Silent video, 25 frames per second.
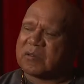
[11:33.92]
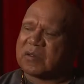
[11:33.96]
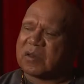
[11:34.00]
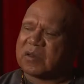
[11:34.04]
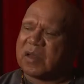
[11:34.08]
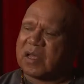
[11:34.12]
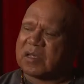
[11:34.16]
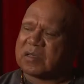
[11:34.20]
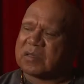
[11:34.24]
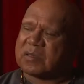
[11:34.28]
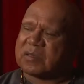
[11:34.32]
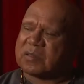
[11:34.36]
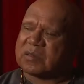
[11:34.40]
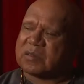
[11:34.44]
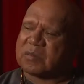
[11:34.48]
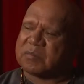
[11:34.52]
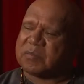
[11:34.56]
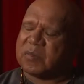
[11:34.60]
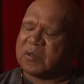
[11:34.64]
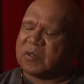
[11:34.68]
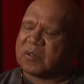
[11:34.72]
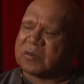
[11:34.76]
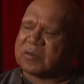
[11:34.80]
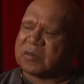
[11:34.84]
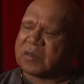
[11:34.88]
the next
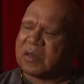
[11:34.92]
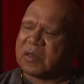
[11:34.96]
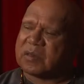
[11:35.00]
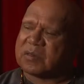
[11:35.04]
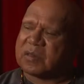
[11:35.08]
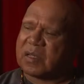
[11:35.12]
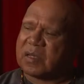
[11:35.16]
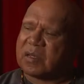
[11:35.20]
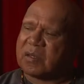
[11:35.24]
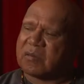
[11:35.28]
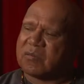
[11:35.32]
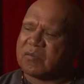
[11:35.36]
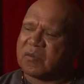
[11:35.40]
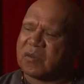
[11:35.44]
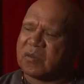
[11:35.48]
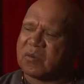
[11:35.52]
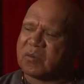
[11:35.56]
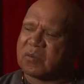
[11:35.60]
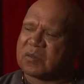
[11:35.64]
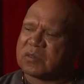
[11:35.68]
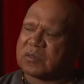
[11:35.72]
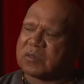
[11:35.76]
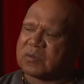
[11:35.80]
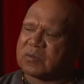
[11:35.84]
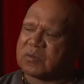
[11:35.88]
person I sang it for
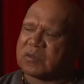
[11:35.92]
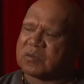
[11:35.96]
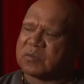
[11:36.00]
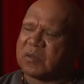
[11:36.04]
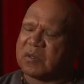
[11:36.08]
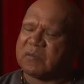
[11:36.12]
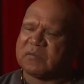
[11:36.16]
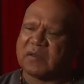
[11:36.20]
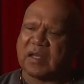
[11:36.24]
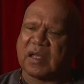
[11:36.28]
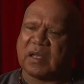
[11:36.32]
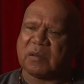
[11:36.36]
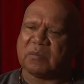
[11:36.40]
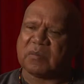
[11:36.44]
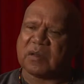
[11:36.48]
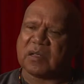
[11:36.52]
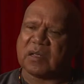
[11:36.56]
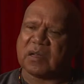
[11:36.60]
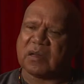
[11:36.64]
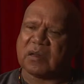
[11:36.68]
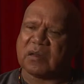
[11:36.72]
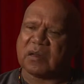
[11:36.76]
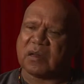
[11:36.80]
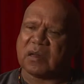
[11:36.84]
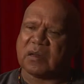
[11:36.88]
was my family
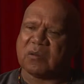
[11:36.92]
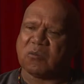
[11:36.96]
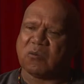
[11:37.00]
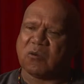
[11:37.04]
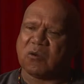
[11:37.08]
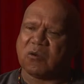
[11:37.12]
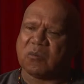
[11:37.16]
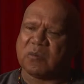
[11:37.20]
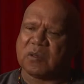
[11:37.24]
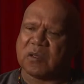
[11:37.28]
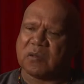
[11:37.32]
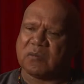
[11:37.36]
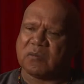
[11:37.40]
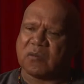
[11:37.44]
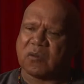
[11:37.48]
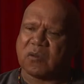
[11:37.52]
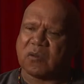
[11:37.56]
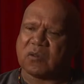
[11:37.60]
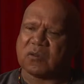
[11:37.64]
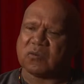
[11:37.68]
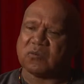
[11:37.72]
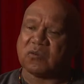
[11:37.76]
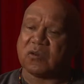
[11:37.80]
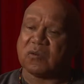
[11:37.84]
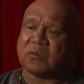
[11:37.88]
and Ruby, of
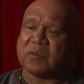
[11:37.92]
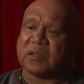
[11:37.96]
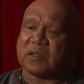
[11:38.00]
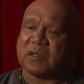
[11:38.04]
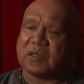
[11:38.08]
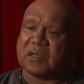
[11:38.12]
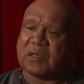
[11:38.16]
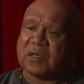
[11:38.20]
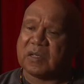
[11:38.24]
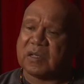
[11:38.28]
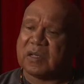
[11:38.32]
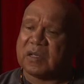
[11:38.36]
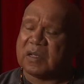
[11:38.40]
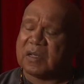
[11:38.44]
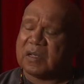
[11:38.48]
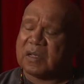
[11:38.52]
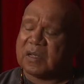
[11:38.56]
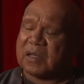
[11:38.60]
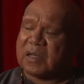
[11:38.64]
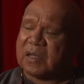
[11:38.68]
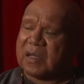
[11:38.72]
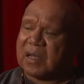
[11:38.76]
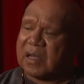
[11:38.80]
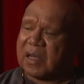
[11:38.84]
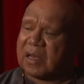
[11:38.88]
course, Ruby,
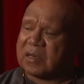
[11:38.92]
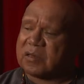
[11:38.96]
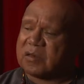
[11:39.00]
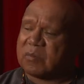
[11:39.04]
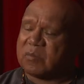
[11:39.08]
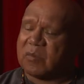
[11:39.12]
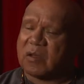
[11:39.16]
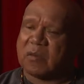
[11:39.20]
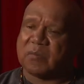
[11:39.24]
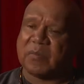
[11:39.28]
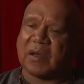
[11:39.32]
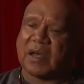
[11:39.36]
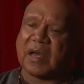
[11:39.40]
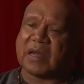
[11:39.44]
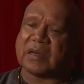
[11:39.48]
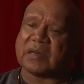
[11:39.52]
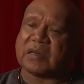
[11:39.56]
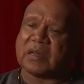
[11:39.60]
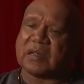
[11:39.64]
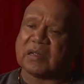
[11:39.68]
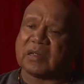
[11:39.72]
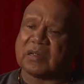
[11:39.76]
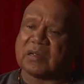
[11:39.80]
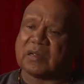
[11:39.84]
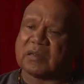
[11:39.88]
to my
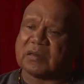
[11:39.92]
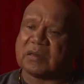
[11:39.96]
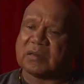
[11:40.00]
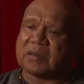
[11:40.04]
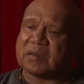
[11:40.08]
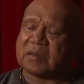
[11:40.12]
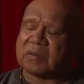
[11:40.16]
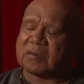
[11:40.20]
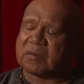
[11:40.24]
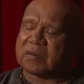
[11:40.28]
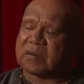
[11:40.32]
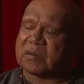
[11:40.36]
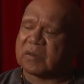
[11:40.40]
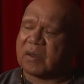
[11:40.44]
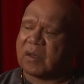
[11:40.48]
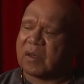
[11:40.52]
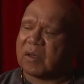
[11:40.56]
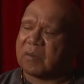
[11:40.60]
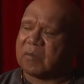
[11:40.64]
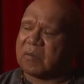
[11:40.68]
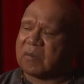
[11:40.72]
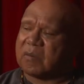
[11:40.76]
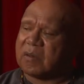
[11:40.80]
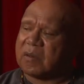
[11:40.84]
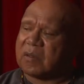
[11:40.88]
partner at the time,
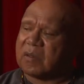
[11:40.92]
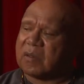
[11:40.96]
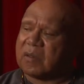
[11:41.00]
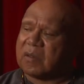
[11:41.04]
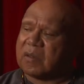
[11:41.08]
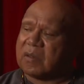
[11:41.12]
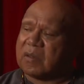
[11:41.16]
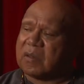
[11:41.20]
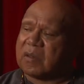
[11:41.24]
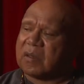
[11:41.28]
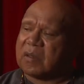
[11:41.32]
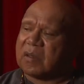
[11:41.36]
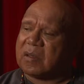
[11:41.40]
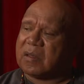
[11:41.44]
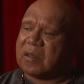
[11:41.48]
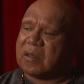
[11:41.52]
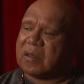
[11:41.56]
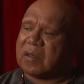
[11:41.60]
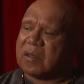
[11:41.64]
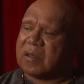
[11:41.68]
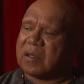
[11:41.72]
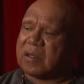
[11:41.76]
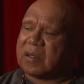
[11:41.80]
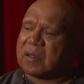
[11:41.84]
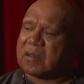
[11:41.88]

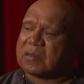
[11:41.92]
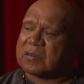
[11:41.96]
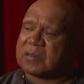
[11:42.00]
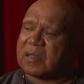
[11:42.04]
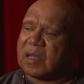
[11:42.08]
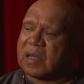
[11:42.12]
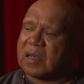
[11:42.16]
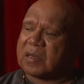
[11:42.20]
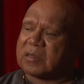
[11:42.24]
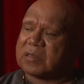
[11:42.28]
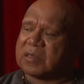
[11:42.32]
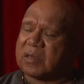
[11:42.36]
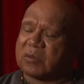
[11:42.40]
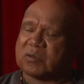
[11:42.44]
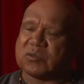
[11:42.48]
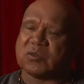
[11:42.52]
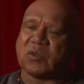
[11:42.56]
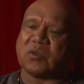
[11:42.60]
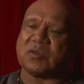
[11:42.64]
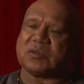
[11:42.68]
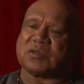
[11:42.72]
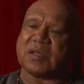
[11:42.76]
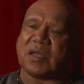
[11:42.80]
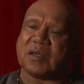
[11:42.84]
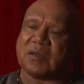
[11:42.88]
because she was
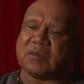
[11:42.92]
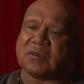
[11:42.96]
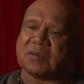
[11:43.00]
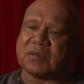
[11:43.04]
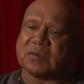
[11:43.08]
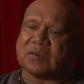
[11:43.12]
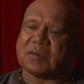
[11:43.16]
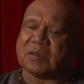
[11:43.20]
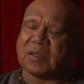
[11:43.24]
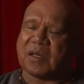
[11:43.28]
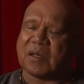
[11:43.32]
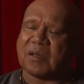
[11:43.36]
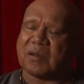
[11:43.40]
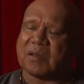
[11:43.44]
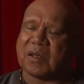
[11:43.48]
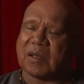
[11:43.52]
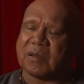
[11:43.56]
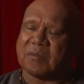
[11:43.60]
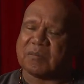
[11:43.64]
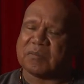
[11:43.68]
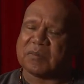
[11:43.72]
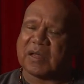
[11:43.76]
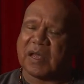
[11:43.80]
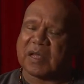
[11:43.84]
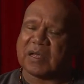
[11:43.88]
also
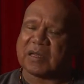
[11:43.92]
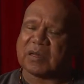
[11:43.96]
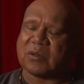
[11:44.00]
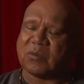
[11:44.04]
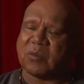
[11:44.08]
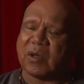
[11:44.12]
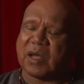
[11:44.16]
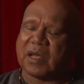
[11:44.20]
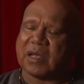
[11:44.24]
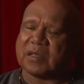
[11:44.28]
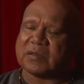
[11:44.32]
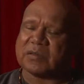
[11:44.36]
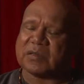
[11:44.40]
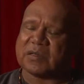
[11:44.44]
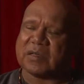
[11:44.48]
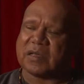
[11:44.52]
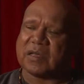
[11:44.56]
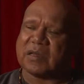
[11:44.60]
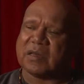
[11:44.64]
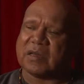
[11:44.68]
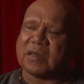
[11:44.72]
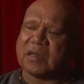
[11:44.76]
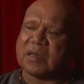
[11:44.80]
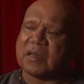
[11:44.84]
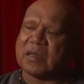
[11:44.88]
taken away as a
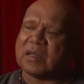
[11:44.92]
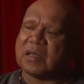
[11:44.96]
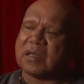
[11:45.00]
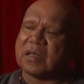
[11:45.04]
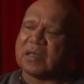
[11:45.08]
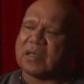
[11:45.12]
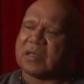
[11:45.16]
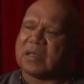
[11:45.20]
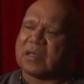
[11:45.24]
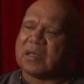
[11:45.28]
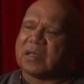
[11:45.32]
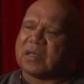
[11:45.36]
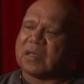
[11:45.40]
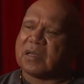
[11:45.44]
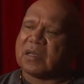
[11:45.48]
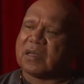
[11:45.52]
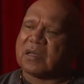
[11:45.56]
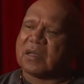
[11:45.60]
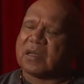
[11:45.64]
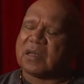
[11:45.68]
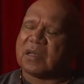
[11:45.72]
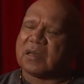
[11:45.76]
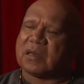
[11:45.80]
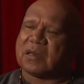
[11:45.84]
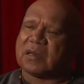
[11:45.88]
kid.
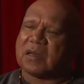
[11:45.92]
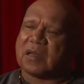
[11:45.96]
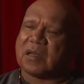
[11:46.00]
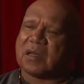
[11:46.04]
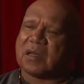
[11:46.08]
And